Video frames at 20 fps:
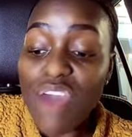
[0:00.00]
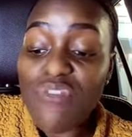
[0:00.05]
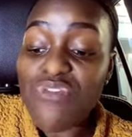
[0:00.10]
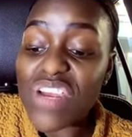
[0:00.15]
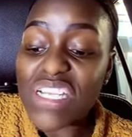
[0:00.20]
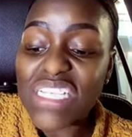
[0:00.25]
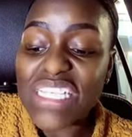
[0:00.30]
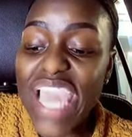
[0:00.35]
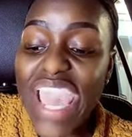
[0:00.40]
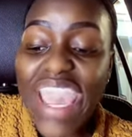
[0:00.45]

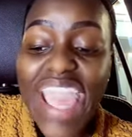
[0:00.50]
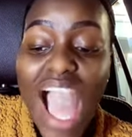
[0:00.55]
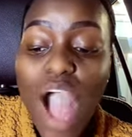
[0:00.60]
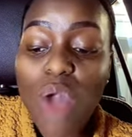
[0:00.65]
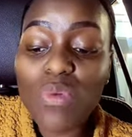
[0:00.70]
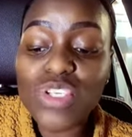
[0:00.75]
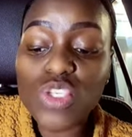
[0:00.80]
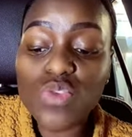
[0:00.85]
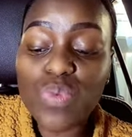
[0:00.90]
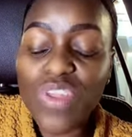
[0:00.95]
Every day
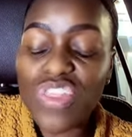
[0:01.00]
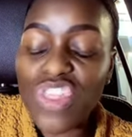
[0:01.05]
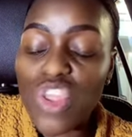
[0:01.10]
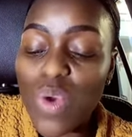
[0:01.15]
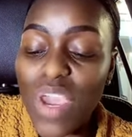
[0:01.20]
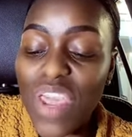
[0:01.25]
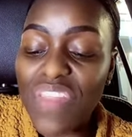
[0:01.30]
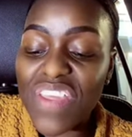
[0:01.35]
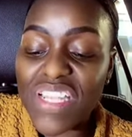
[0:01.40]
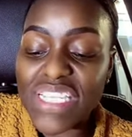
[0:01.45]
I was
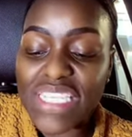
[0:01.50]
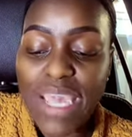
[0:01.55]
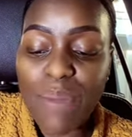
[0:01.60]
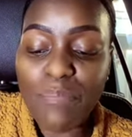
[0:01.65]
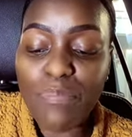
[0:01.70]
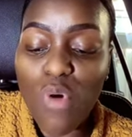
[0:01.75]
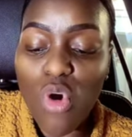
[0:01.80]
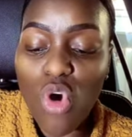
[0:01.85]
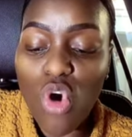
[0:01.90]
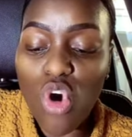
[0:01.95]
with you in the
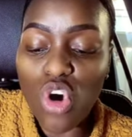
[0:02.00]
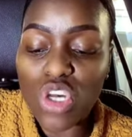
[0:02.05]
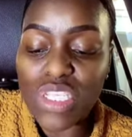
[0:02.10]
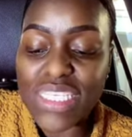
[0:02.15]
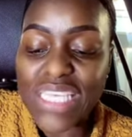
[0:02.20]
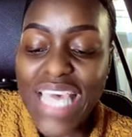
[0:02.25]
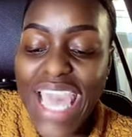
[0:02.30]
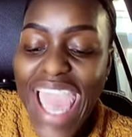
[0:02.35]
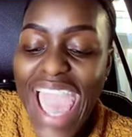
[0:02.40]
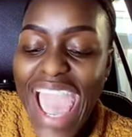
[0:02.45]
temple
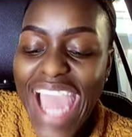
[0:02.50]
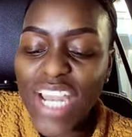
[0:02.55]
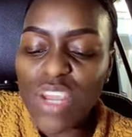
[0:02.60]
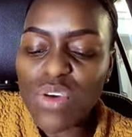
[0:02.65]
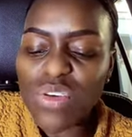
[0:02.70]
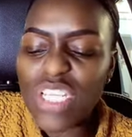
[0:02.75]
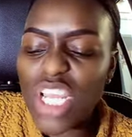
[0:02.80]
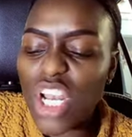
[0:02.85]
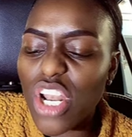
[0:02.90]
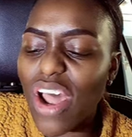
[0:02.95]
courts and
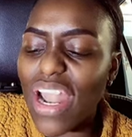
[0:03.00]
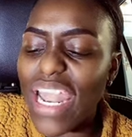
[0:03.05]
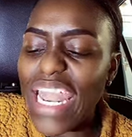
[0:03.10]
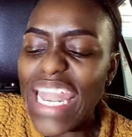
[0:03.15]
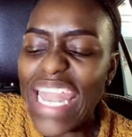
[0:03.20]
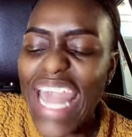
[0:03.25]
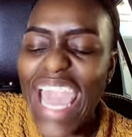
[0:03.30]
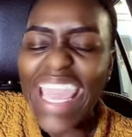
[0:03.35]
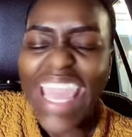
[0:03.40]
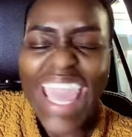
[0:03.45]
you did
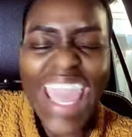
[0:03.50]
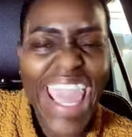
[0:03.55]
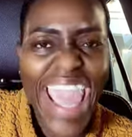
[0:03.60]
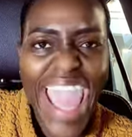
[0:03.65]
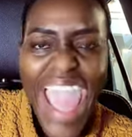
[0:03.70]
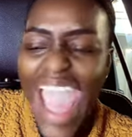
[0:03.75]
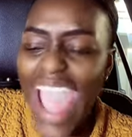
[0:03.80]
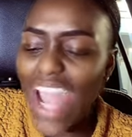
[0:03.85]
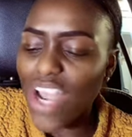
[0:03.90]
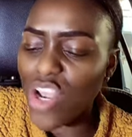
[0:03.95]
not lay
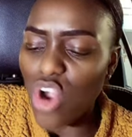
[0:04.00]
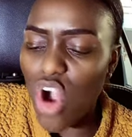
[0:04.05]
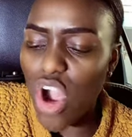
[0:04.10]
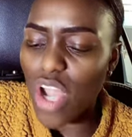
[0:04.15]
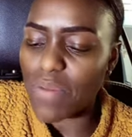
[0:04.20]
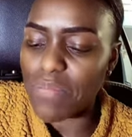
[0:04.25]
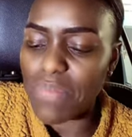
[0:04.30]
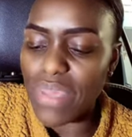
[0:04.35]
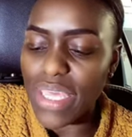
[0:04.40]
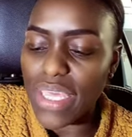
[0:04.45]
a hand
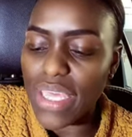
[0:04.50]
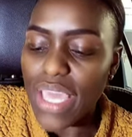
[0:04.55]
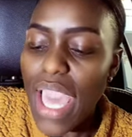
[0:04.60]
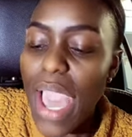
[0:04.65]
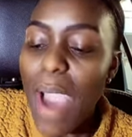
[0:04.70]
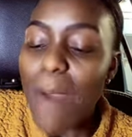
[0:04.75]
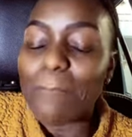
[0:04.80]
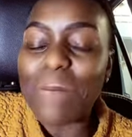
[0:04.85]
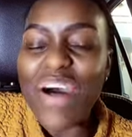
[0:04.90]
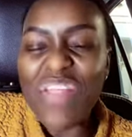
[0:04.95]
on me.
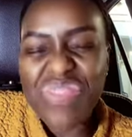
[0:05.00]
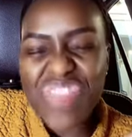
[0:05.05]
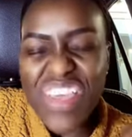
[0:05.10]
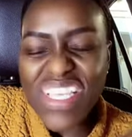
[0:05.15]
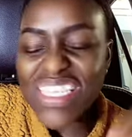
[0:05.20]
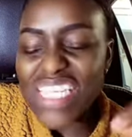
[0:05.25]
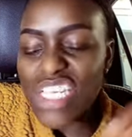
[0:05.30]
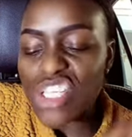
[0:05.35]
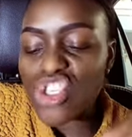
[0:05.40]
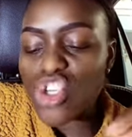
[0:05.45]

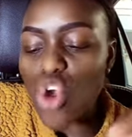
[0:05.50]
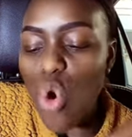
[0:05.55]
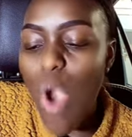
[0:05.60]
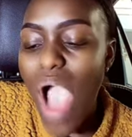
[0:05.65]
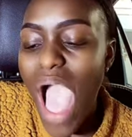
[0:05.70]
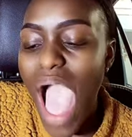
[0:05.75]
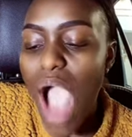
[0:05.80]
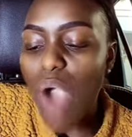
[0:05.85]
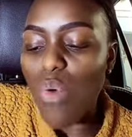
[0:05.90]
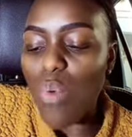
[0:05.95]
But this is
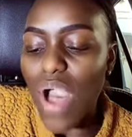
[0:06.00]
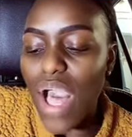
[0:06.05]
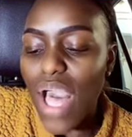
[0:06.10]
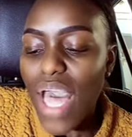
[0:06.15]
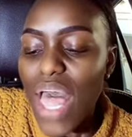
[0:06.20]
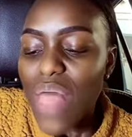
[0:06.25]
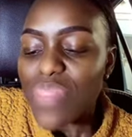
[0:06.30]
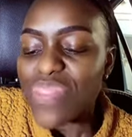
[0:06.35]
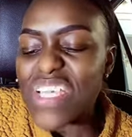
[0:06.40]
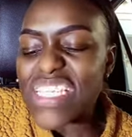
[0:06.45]
your
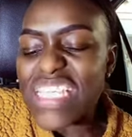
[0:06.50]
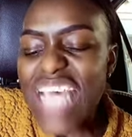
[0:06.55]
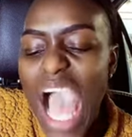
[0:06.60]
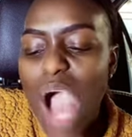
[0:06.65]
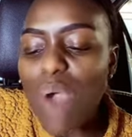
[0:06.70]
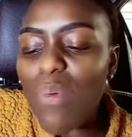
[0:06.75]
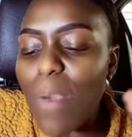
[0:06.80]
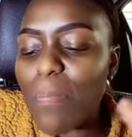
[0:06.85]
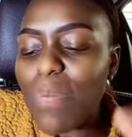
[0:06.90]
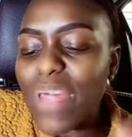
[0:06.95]
hour. This
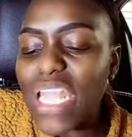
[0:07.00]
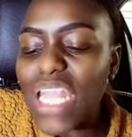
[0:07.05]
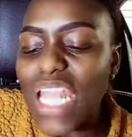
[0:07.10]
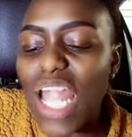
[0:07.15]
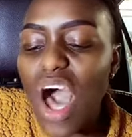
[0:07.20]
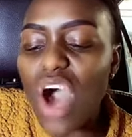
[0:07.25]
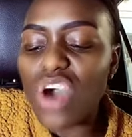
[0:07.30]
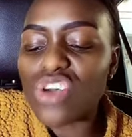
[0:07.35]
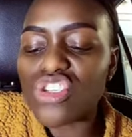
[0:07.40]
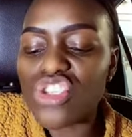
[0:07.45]
hour
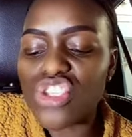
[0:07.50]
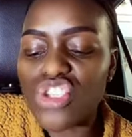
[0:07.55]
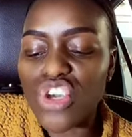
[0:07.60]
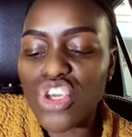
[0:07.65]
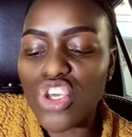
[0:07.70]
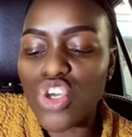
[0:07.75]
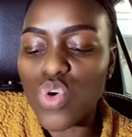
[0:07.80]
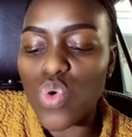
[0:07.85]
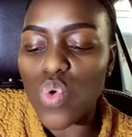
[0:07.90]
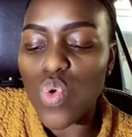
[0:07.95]
belongs
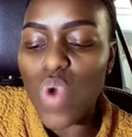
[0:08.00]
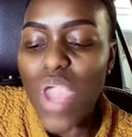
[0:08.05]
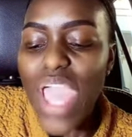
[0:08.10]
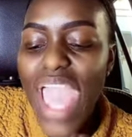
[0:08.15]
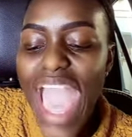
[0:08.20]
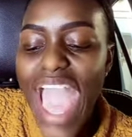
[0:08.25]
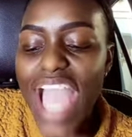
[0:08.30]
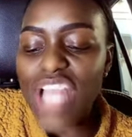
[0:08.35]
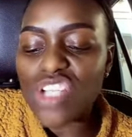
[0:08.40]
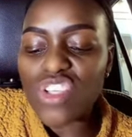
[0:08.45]
to you
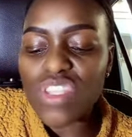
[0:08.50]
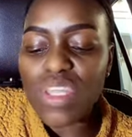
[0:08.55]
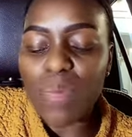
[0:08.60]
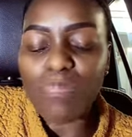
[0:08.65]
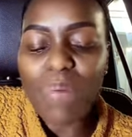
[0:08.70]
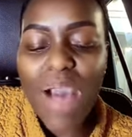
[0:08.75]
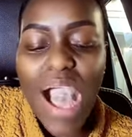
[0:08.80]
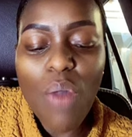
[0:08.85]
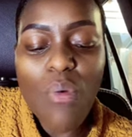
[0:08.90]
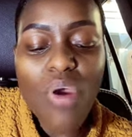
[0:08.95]
and to
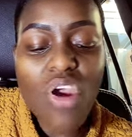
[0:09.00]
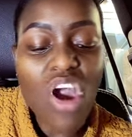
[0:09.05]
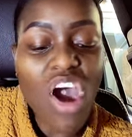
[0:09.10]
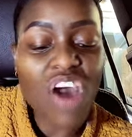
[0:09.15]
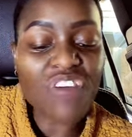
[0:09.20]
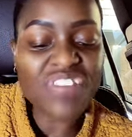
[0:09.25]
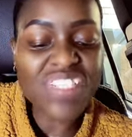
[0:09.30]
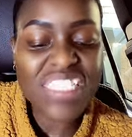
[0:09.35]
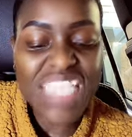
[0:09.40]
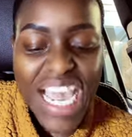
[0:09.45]
the
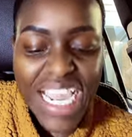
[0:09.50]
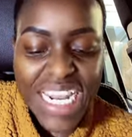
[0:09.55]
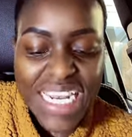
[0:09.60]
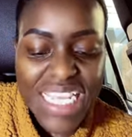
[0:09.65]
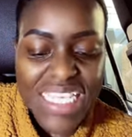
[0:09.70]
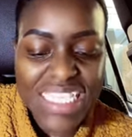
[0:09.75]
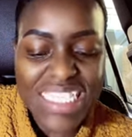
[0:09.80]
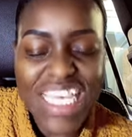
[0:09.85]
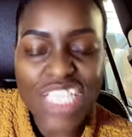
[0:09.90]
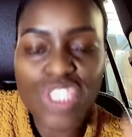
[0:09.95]
power of
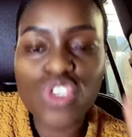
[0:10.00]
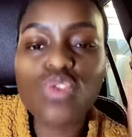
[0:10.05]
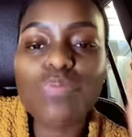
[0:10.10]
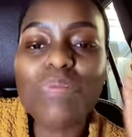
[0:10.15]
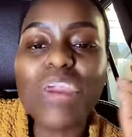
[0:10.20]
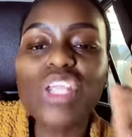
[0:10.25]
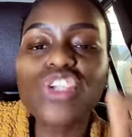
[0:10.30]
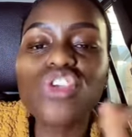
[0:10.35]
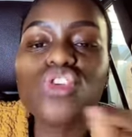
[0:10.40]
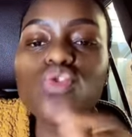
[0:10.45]
darkness that
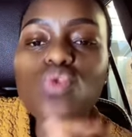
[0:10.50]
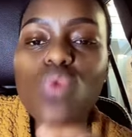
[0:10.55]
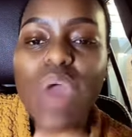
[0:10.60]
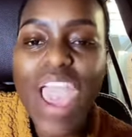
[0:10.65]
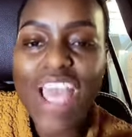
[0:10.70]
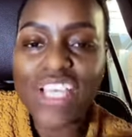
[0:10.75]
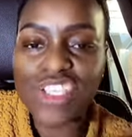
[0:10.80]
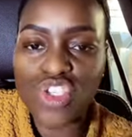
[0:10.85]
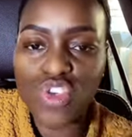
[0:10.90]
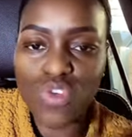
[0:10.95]
you may
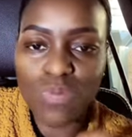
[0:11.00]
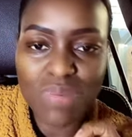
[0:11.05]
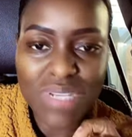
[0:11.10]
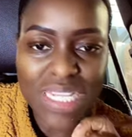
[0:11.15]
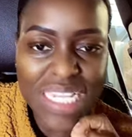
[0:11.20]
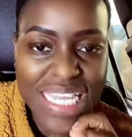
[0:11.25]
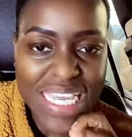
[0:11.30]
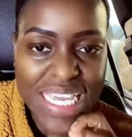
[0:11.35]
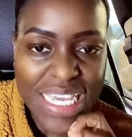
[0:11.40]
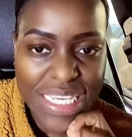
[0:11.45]
do as you
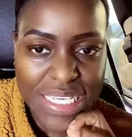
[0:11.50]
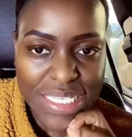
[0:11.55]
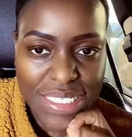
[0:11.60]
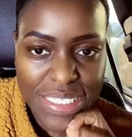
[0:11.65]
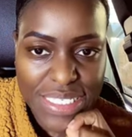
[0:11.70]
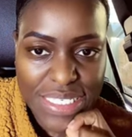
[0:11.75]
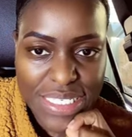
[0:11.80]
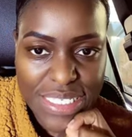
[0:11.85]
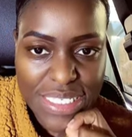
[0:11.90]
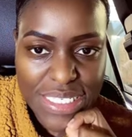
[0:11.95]

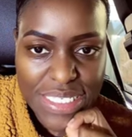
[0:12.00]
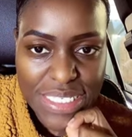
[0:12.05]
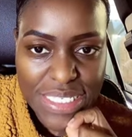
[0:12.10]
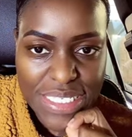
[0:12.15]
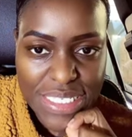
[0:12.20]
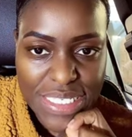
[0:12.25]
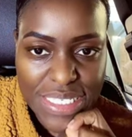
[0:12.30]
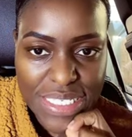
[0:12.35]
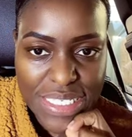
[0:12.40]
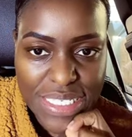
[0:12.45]

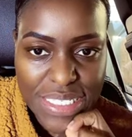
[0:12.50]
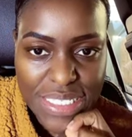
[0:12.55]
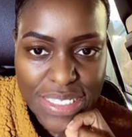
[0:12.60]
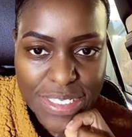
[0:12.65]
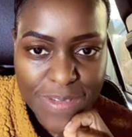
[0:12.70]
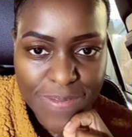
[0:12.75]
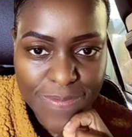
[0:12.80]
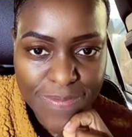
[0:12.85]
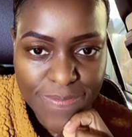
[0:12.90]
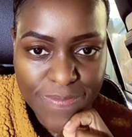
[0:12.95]
please.
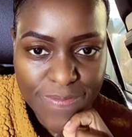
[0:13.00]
